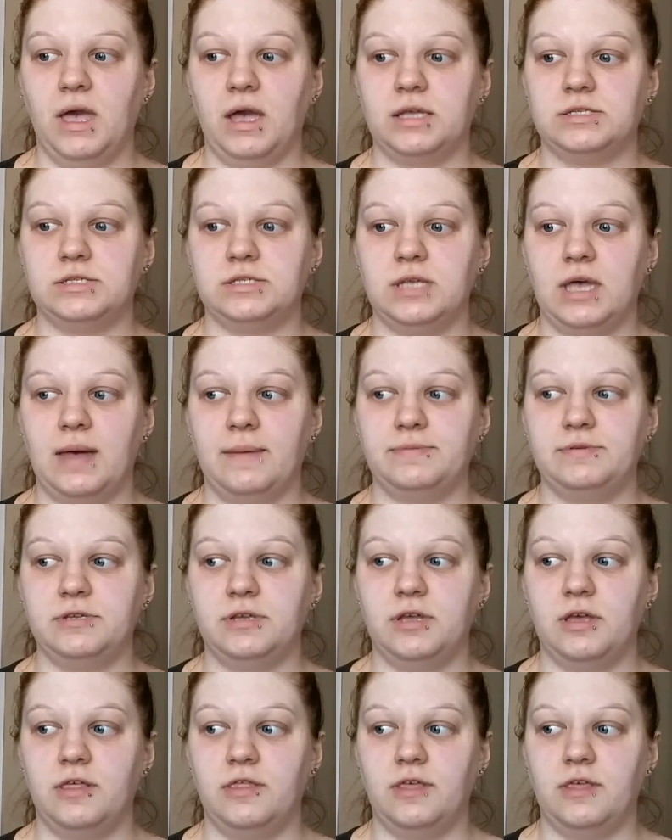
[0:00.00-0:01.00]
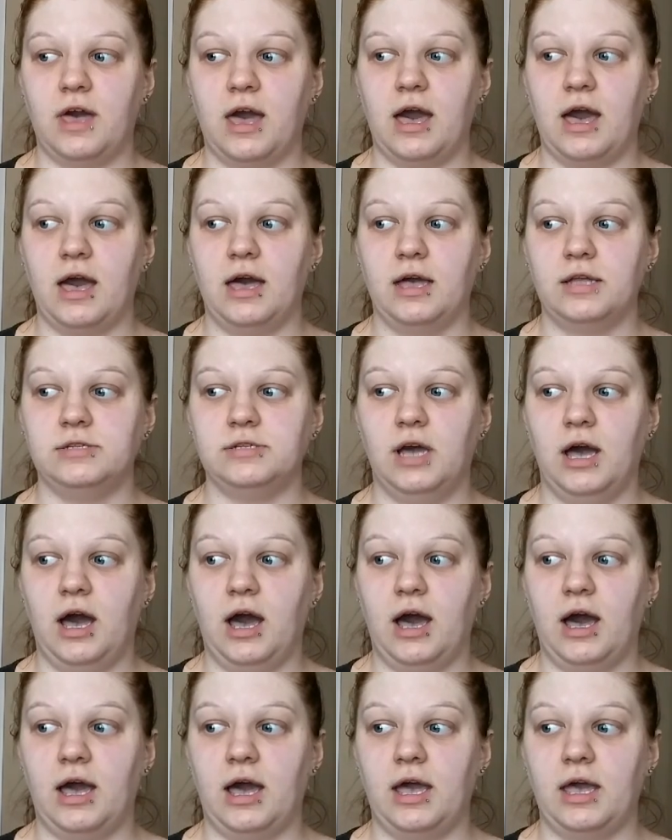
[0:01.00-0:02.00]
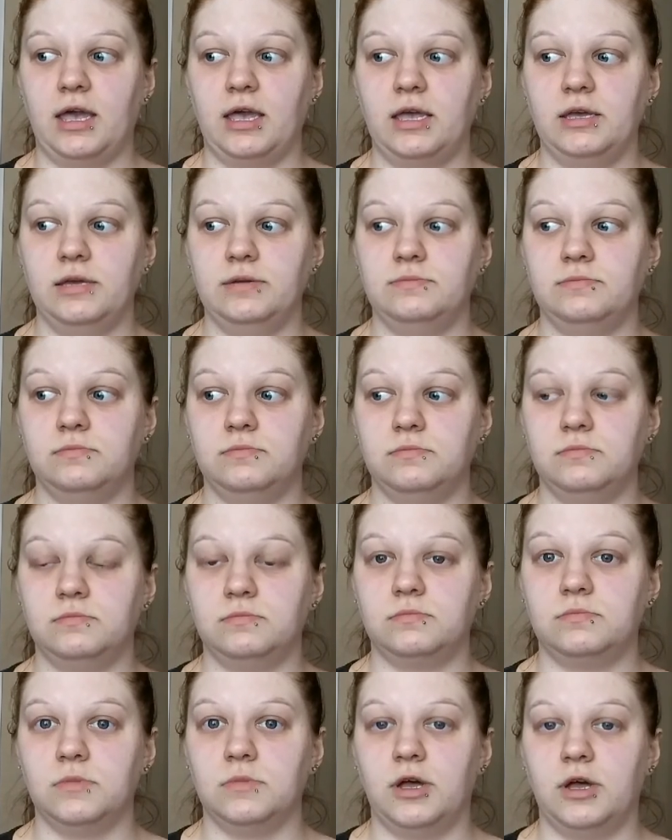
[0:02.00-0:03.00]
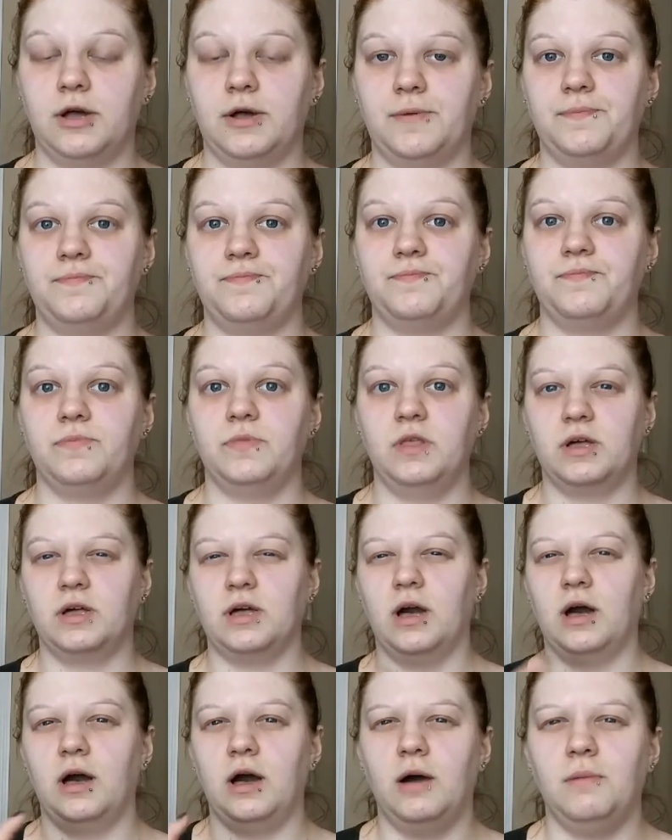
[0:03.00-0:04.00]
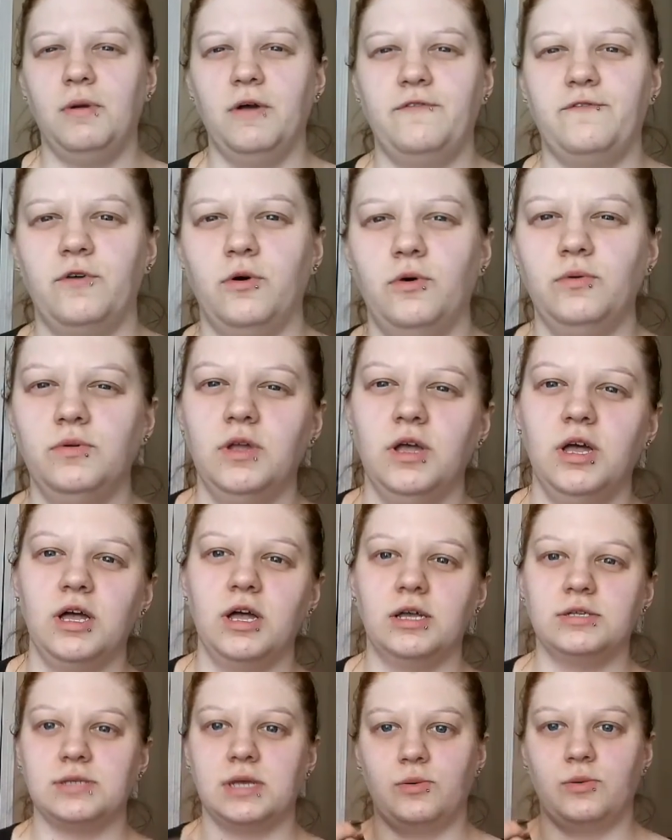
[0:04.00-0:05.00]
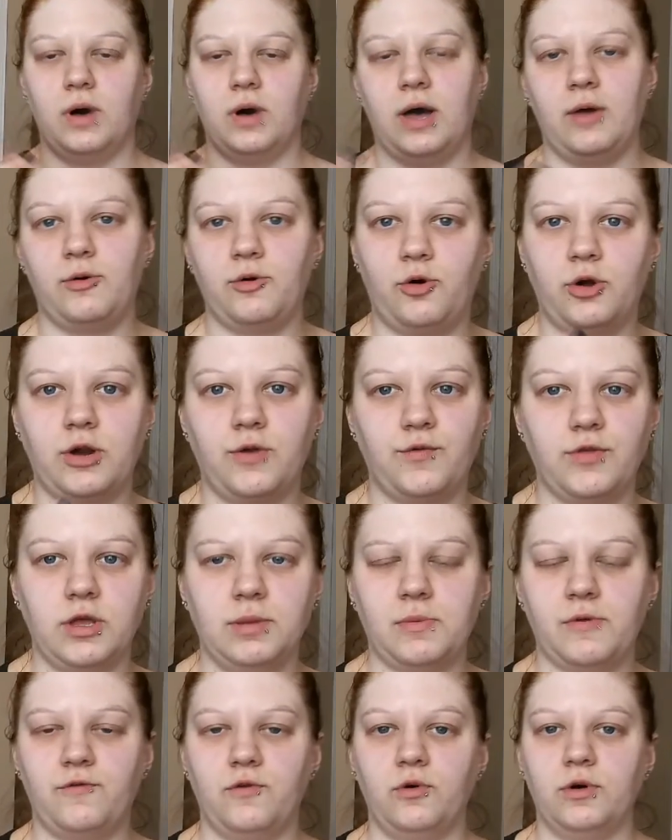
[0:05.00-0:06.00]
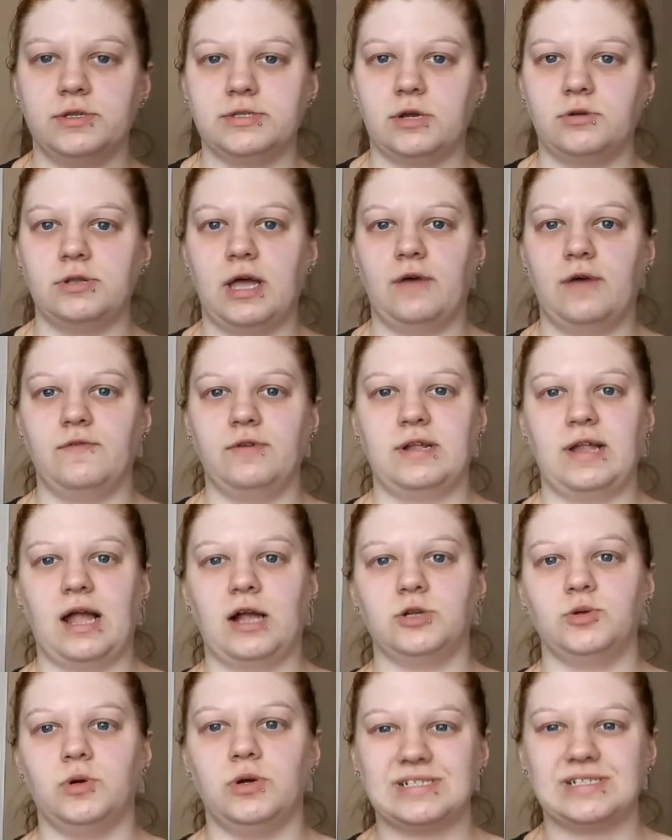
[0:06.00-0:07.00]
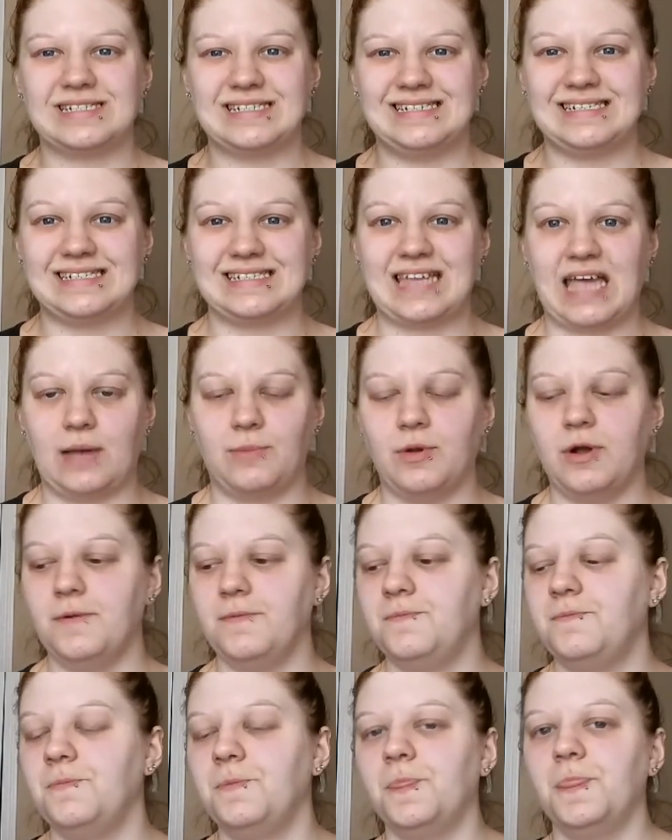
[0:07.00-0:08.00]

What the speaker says: except that I, on my phone, because I record everything on my phone because I don't have an actual camera.